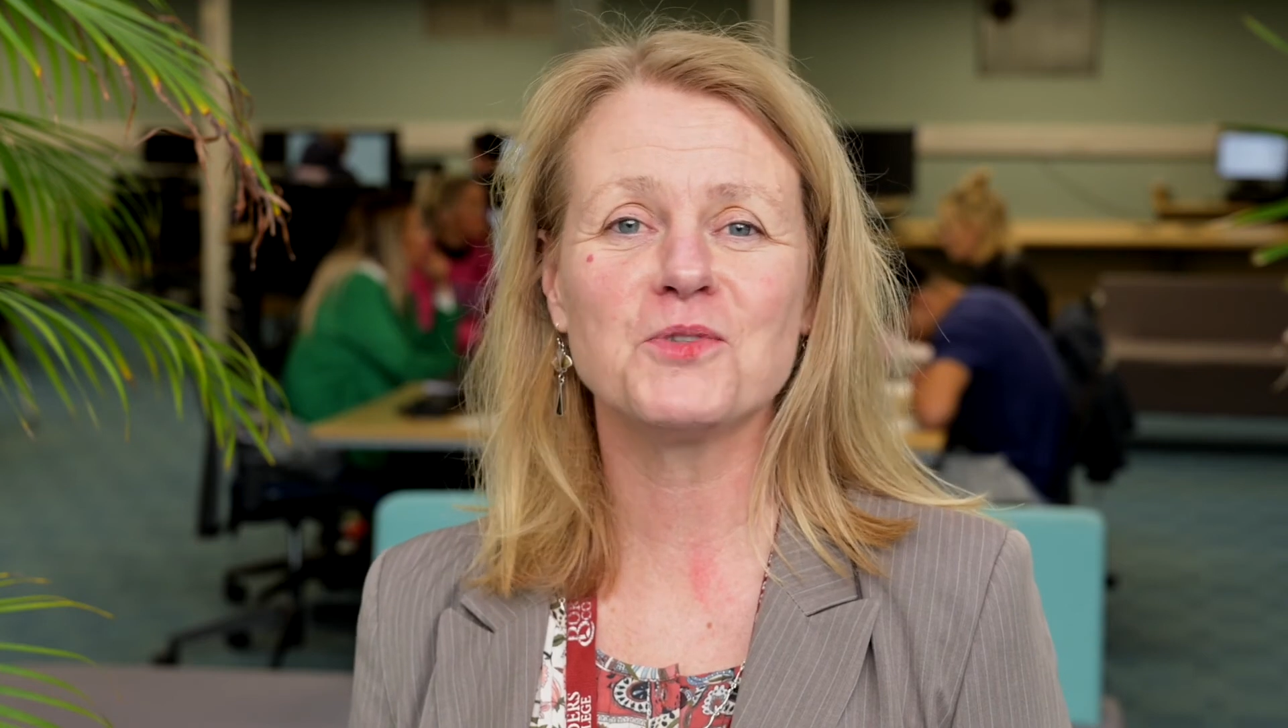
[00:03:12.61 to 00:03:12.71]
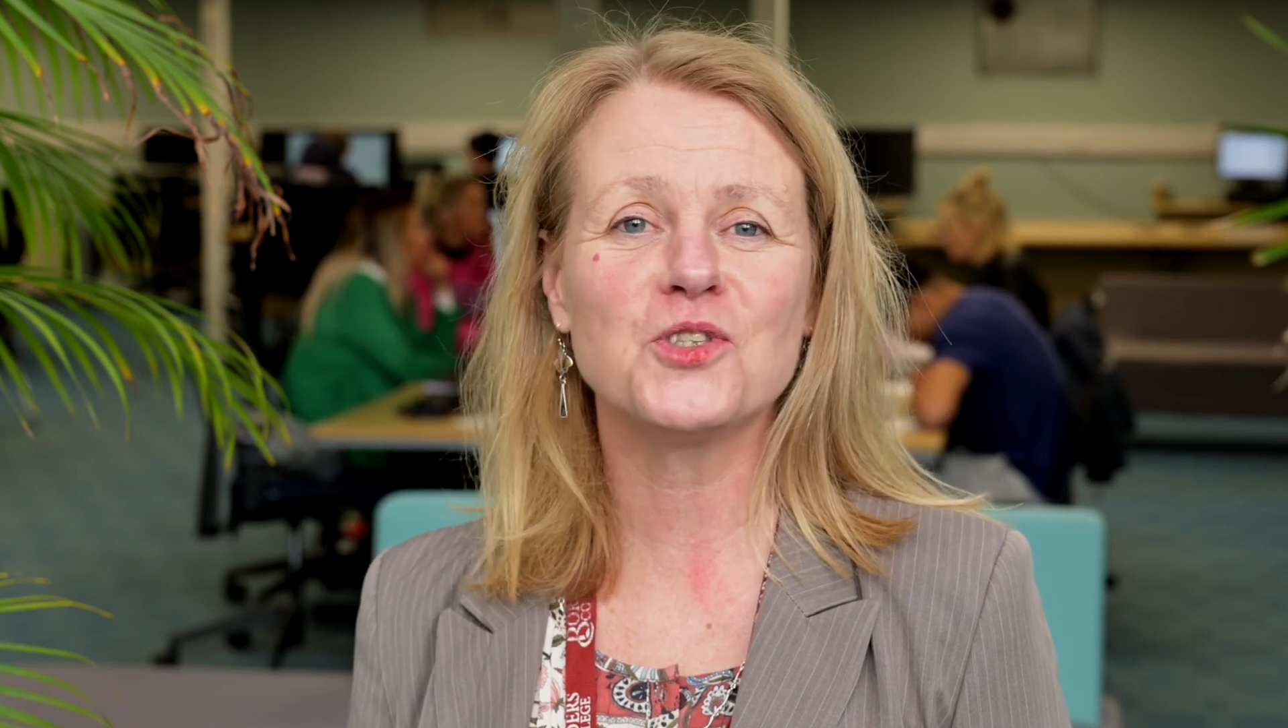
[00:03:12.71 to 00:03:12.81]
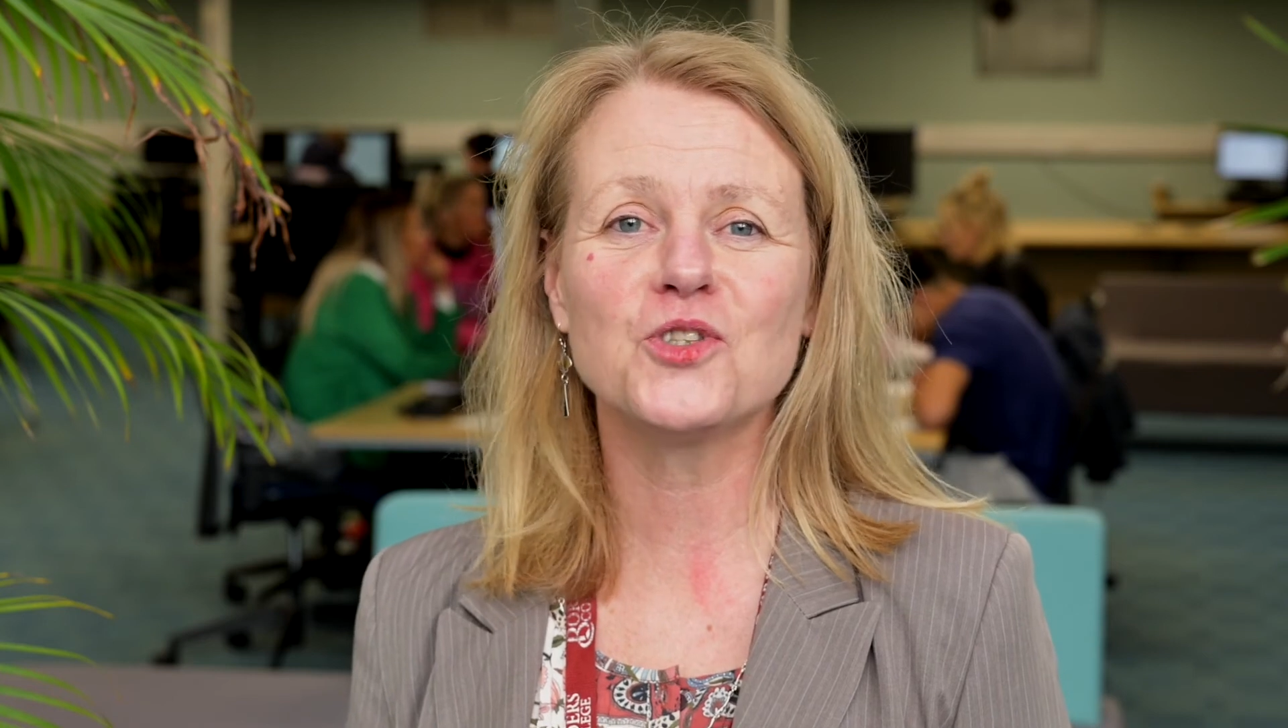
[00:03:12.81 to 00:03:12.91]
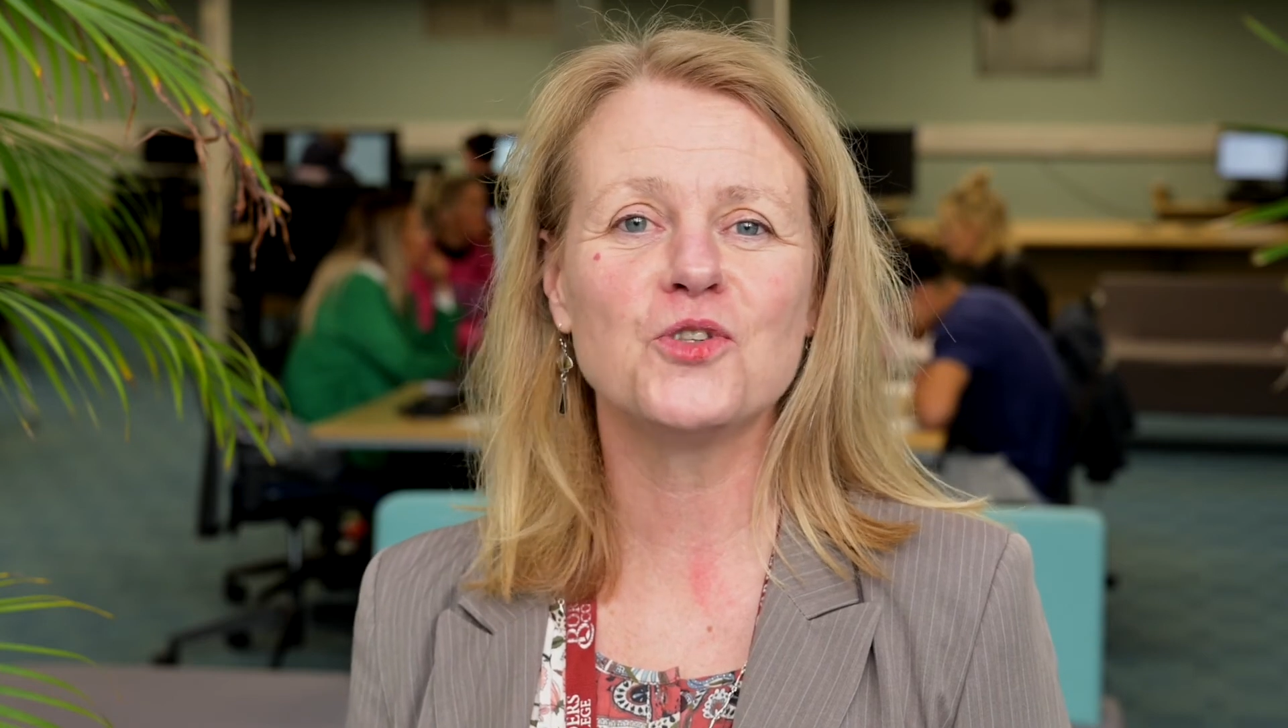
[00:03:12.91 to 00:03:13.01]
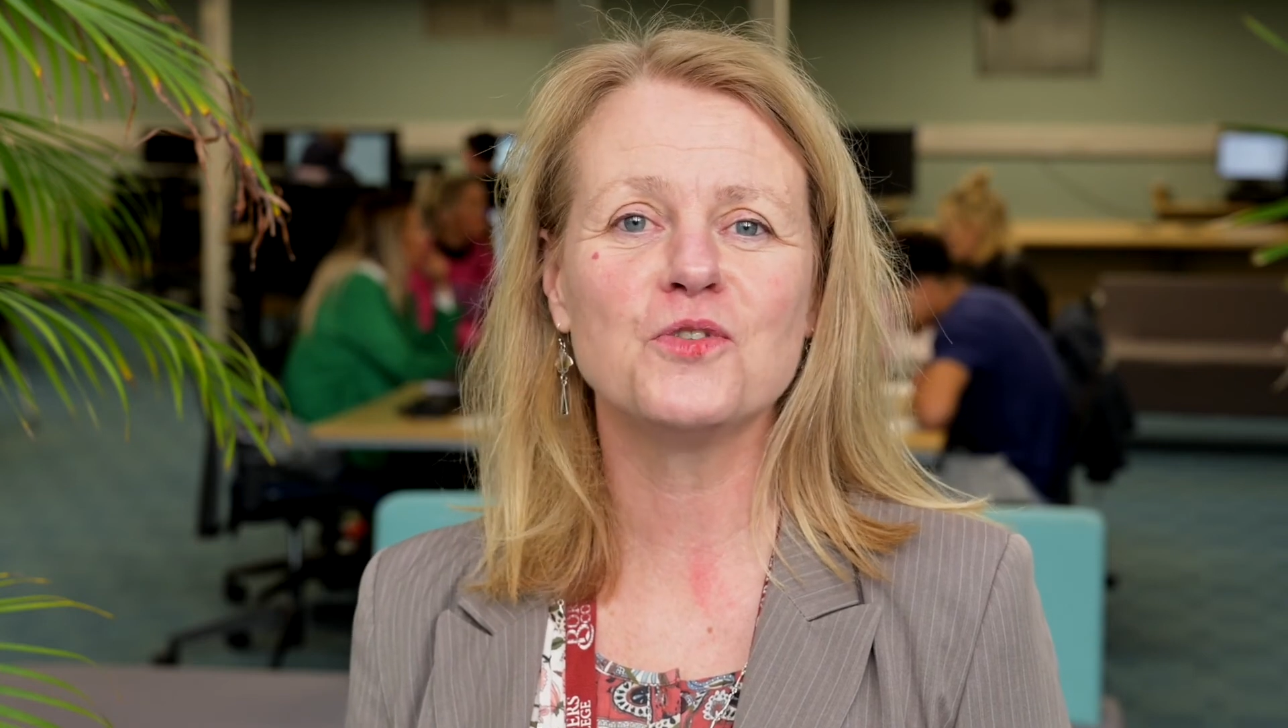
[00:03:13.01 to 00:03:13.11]
to
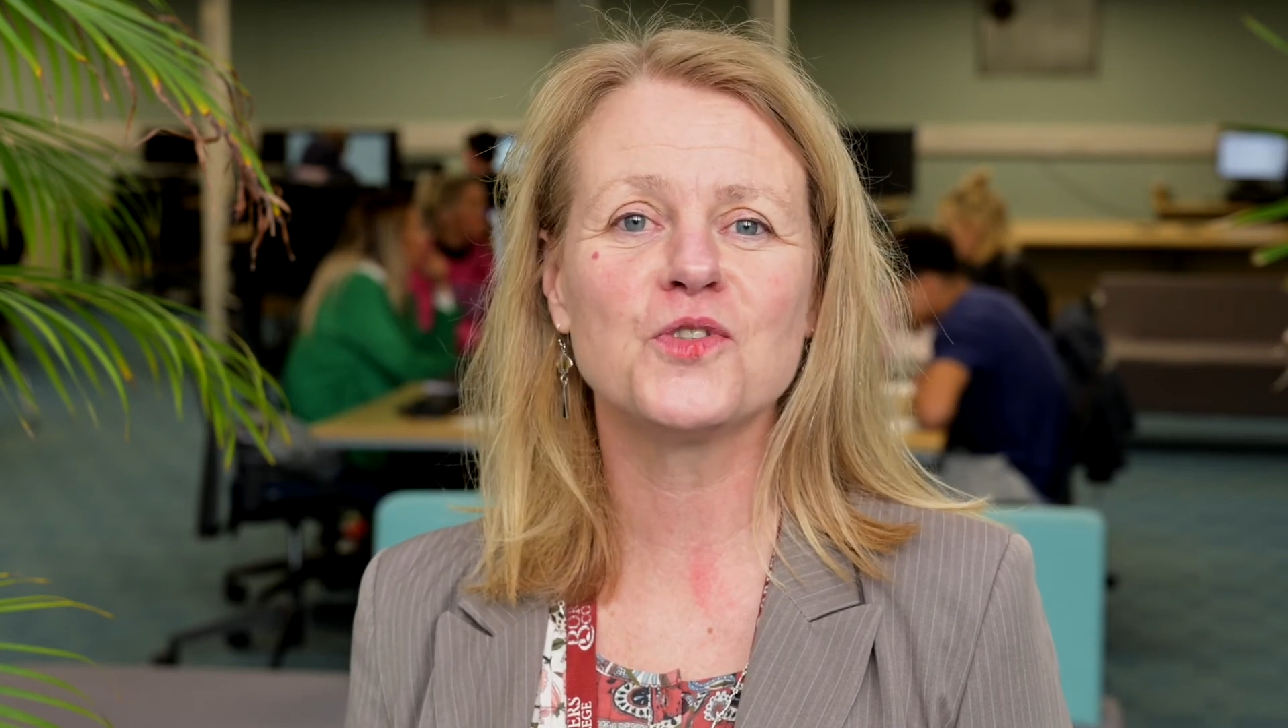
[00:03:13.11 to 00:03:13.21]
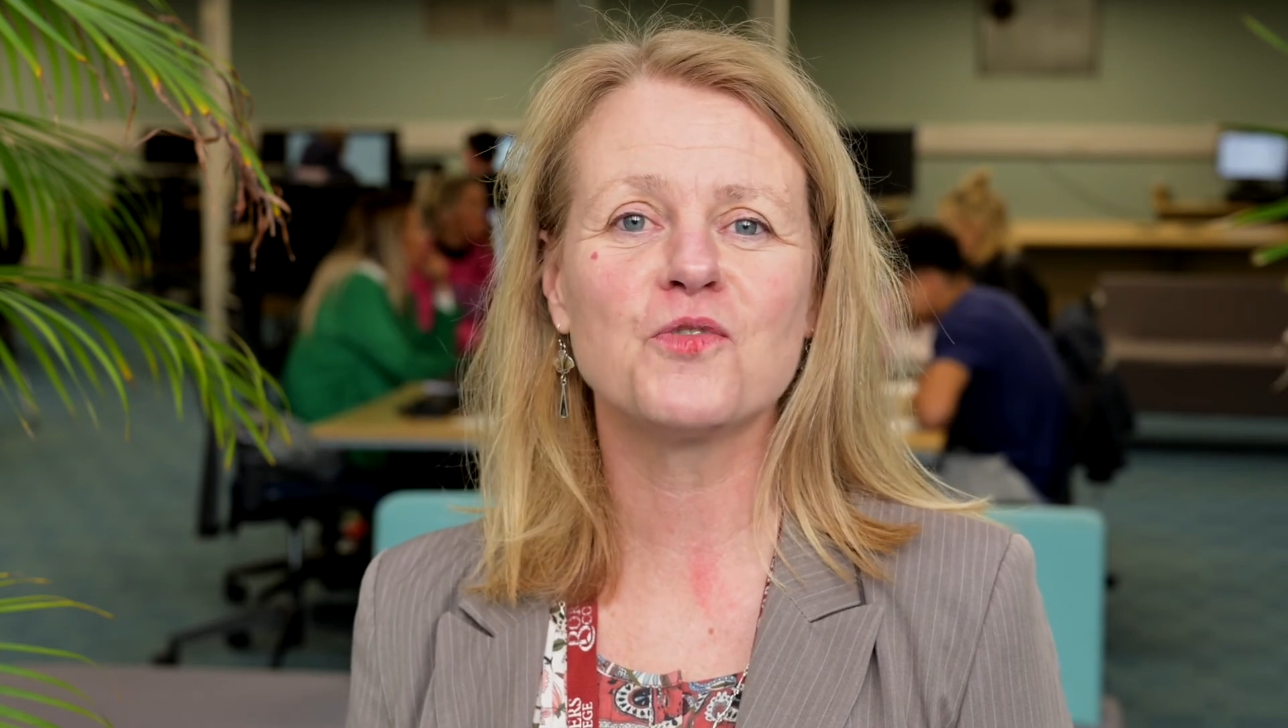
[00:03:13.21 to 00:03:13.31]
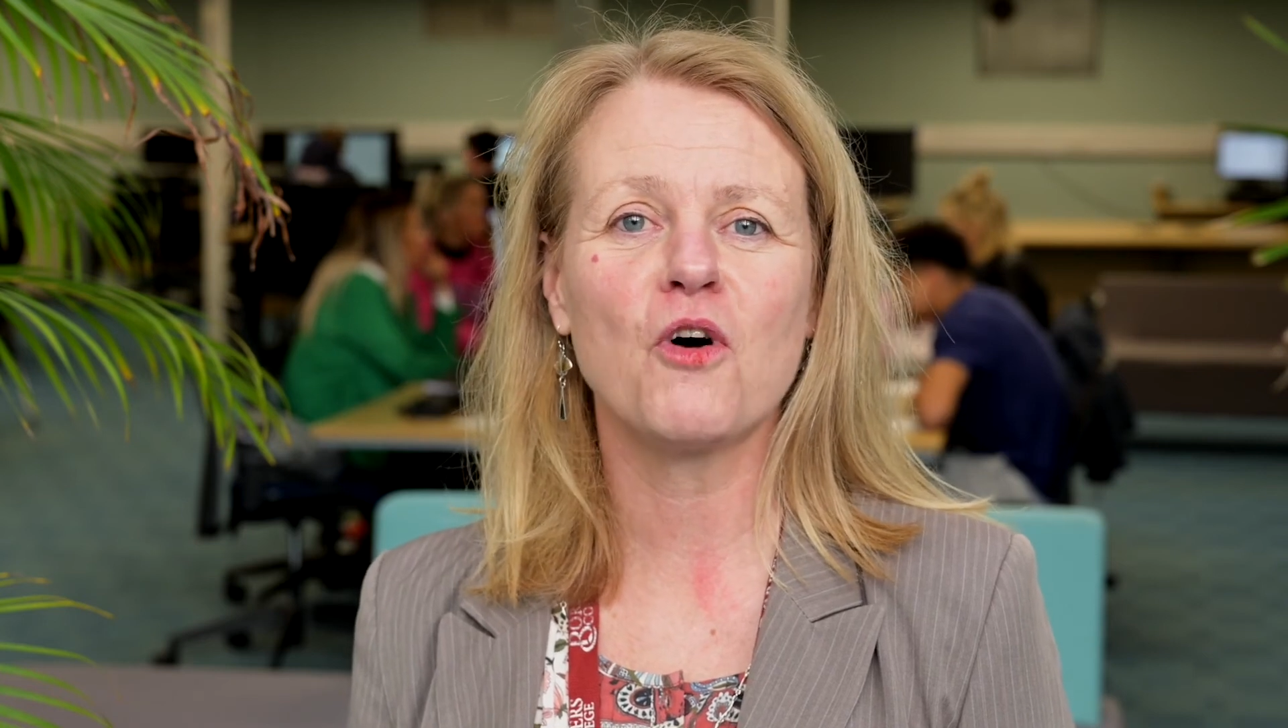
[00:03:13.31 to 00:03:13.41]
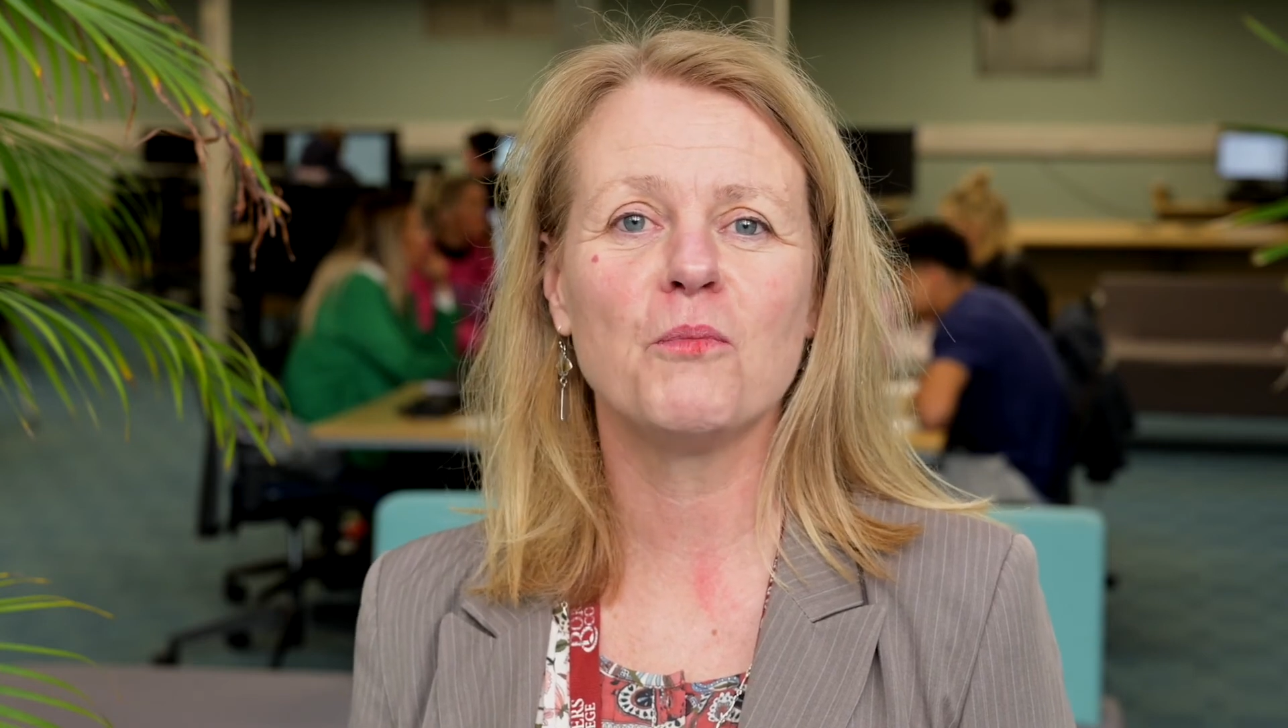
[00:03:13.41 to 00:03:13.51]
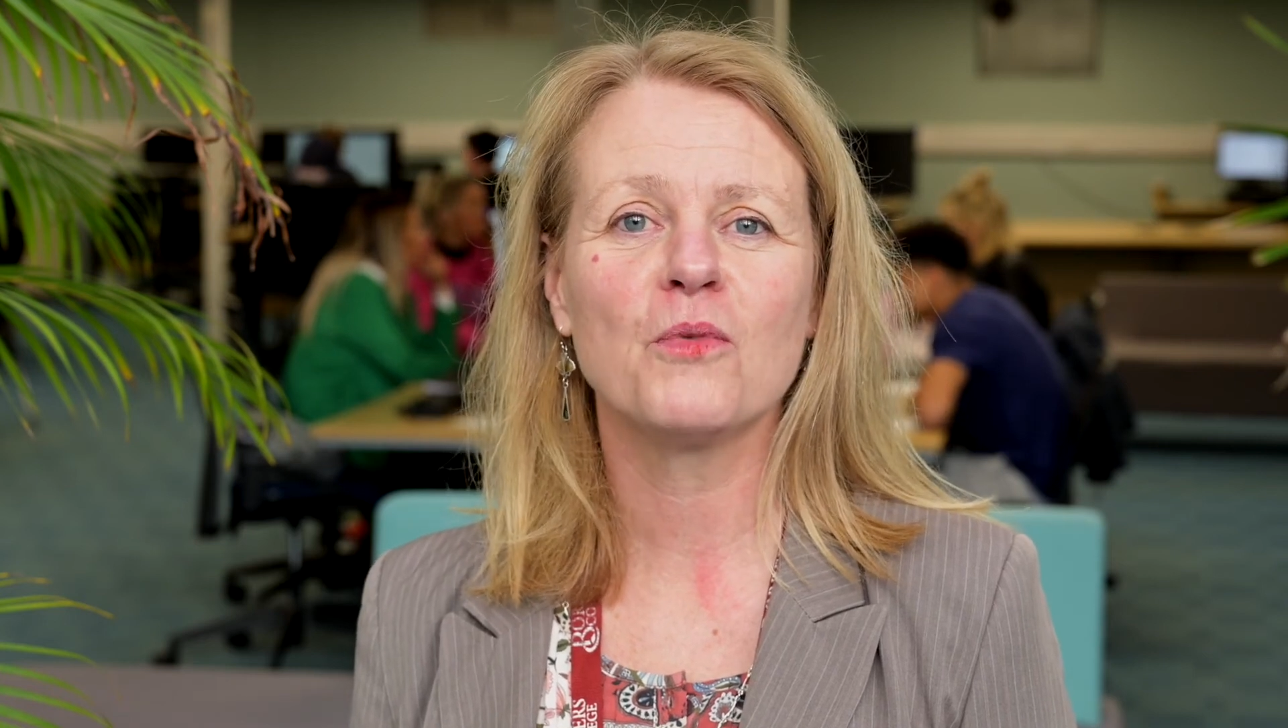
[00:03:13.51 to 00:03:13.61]
choose
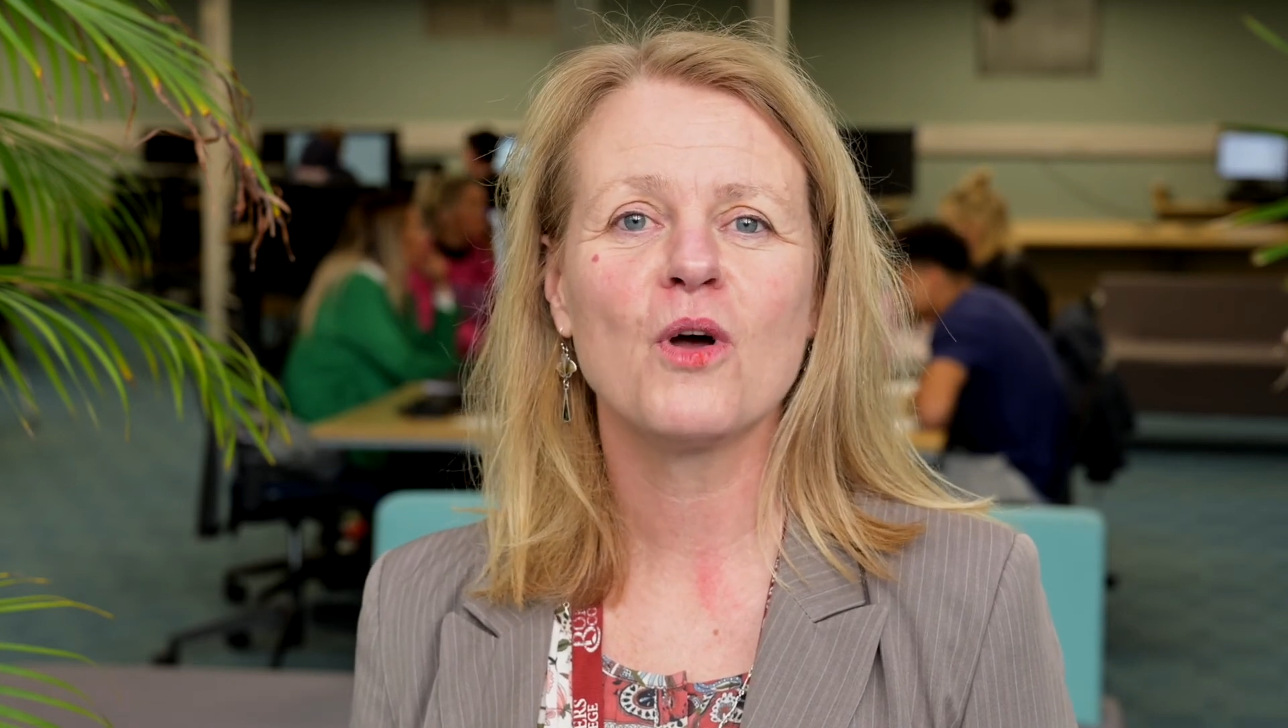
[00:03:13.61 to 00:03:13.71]
from.